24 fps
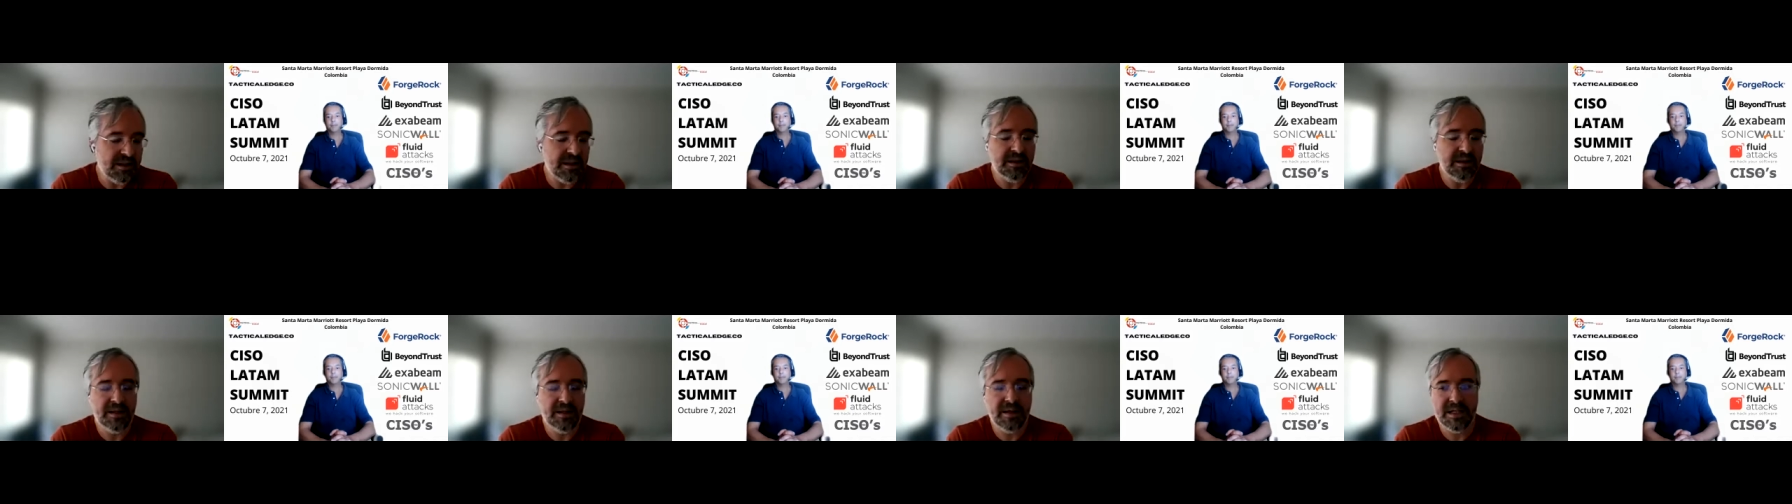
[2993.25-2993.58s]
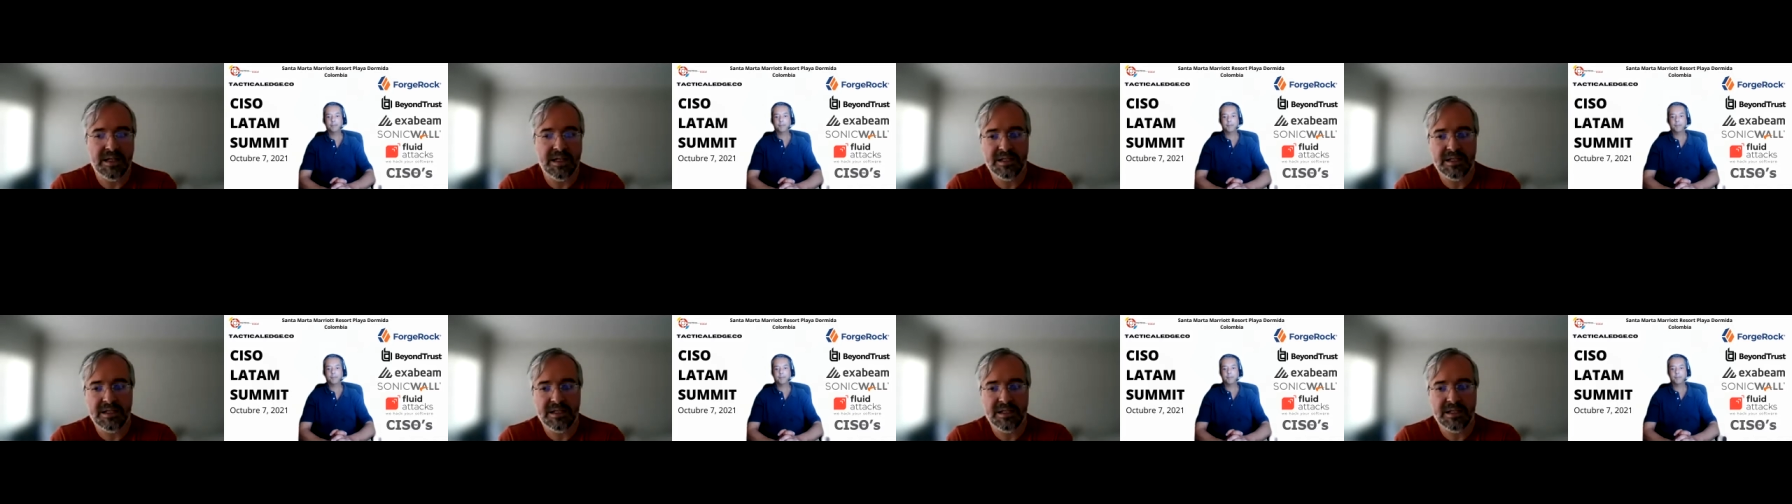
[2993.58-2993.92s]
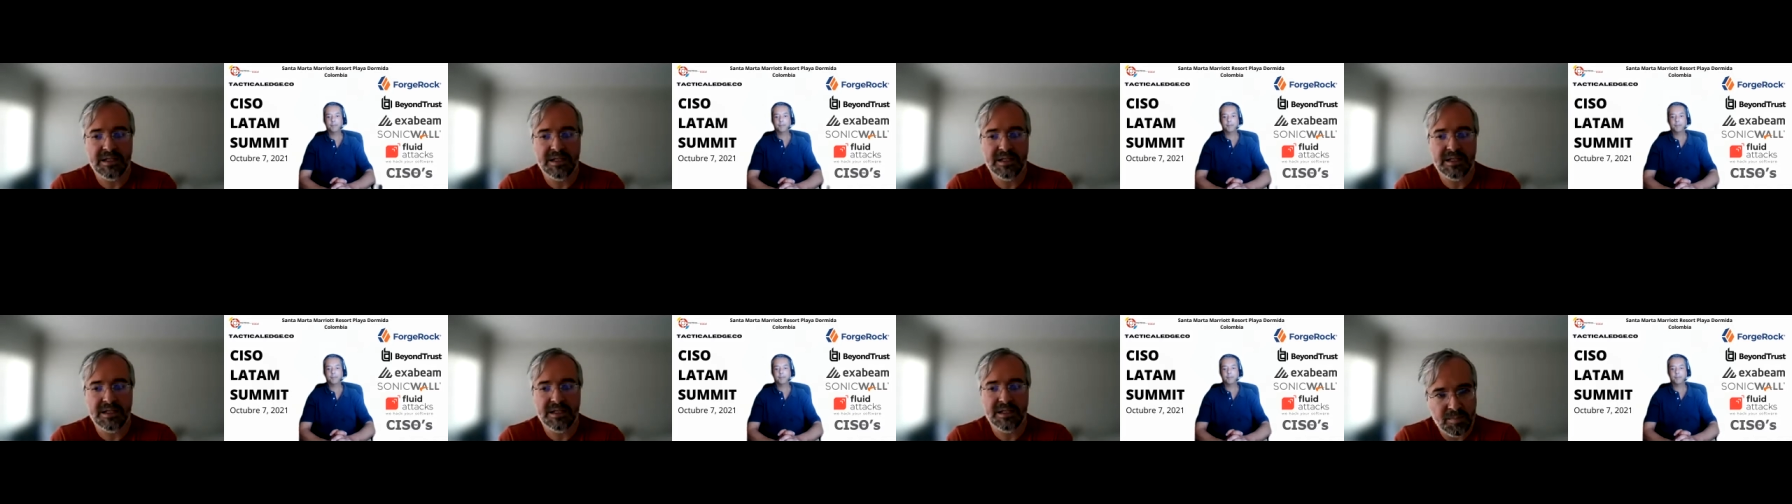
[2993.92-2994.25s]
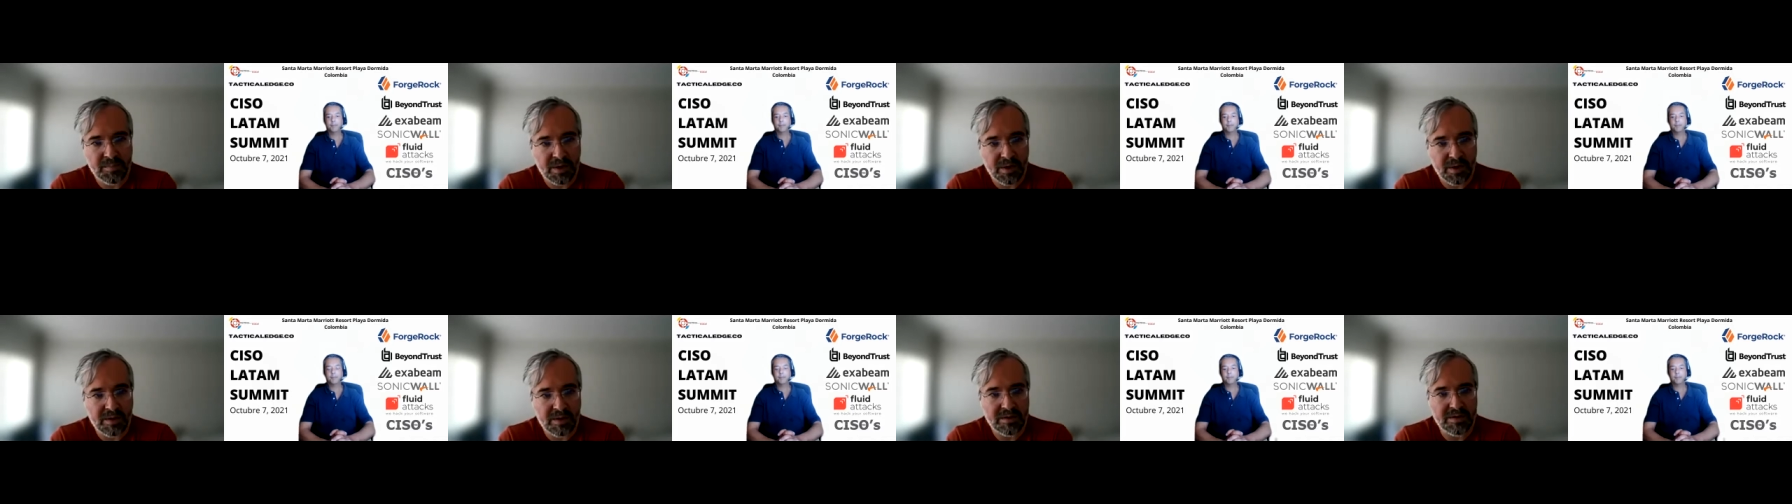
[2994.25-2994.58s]
that does incident
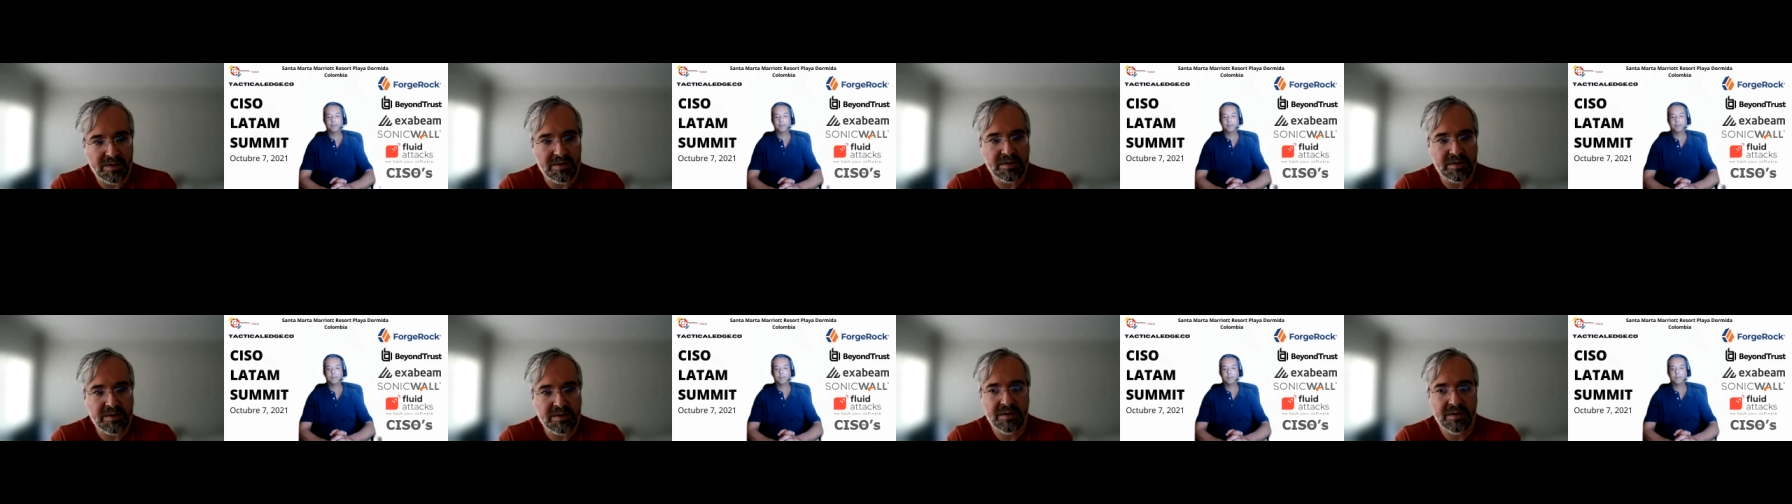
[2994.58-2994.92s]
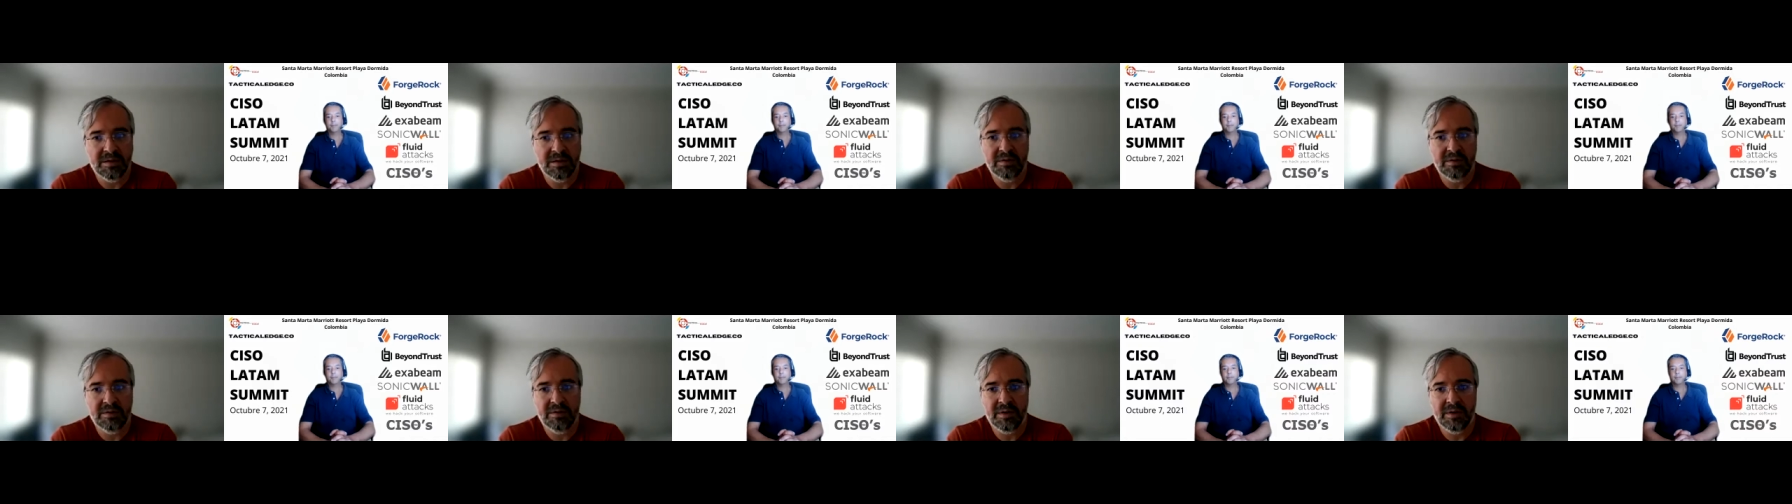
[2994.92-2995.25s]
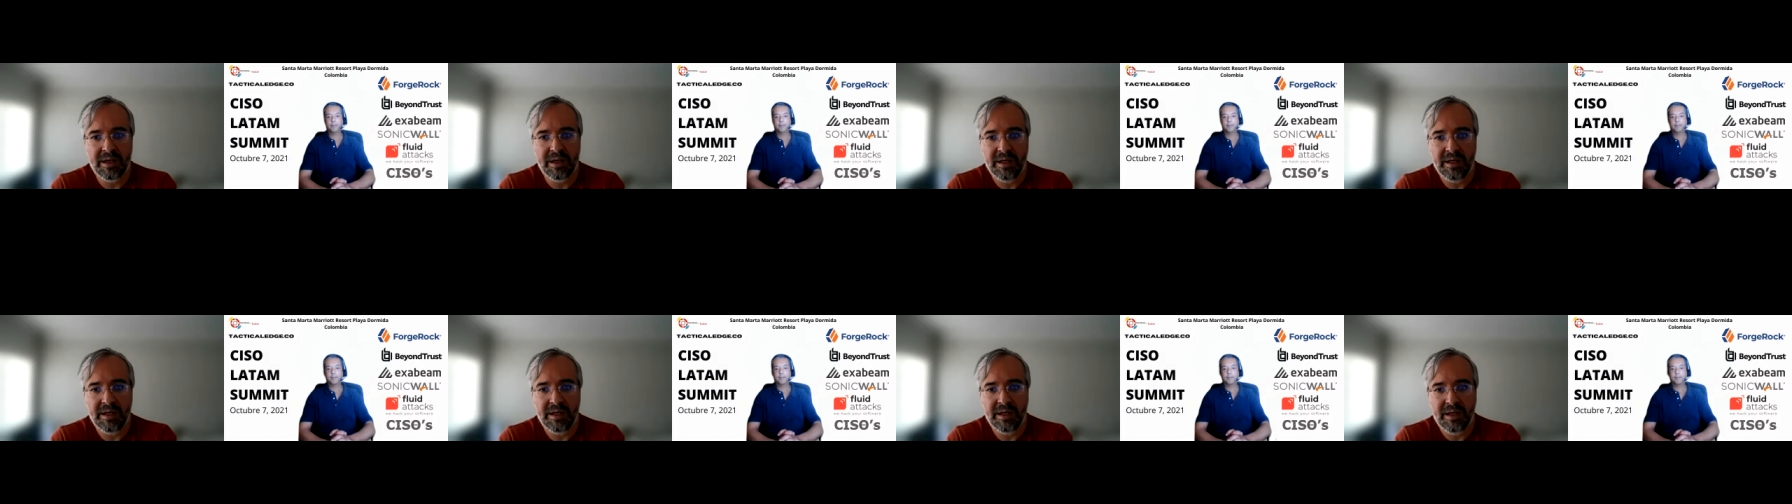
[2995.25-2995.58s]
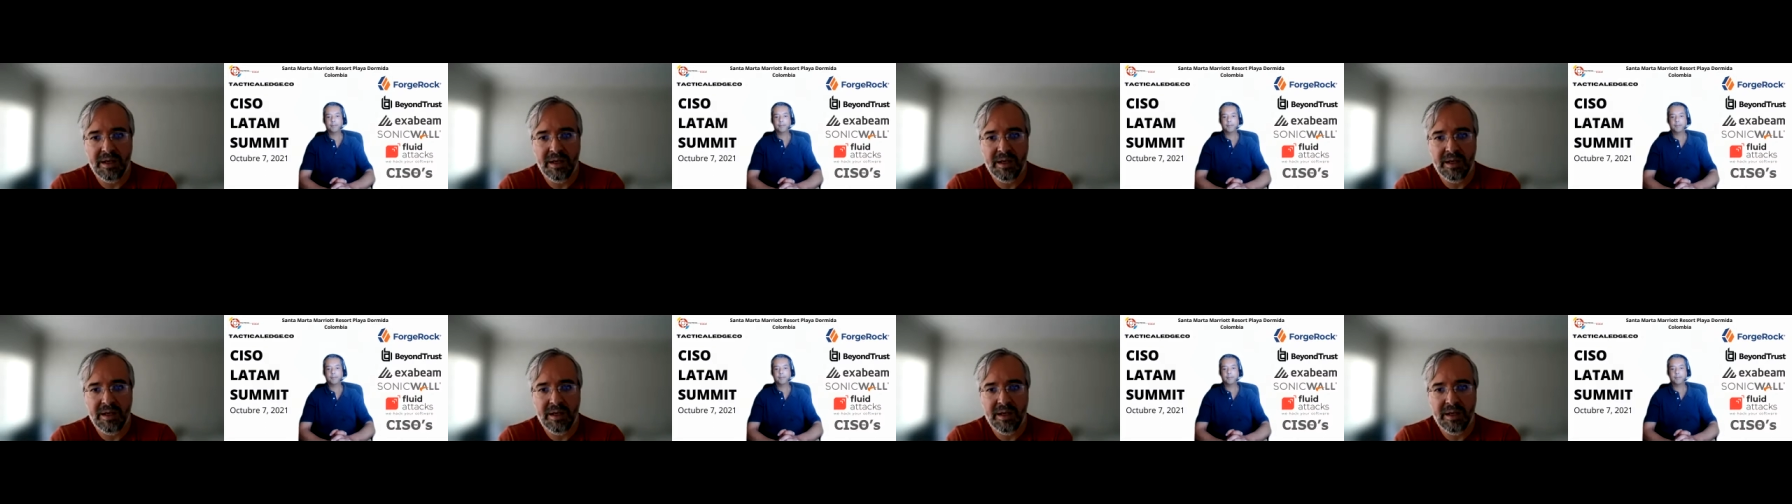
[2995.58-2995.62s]
response, right?